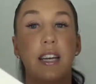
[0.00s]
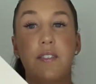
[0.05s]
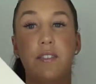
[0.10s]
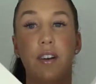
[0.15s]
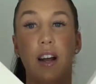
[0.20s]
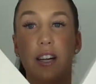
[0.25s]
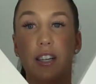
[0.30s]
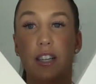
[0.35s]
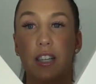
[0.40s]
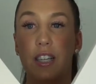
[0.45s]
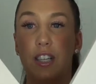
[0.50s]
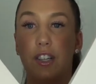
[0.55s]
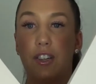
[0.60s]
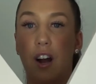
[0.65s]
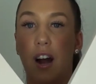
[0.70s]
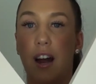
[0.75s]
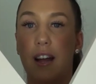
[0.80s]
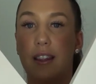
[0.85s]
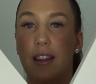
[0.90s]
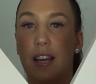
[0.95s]
never actually
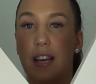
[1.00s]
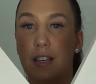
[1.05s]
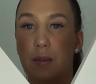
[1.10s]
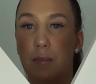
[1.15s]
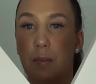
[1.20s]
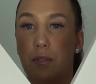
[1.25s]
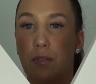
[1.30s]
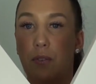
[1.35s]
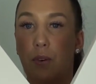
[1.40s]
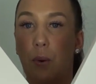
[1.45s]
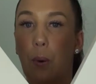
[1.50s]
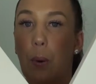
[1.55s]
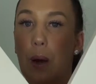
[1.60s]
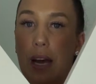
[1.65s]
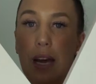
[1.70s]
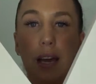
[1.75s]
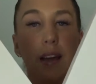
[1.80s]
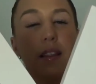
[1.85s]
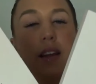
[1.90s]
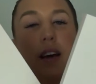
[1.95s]
tried these before
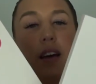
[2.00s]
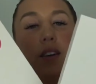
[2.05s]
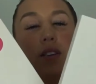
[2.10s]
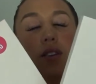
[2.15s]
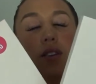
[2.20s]
either,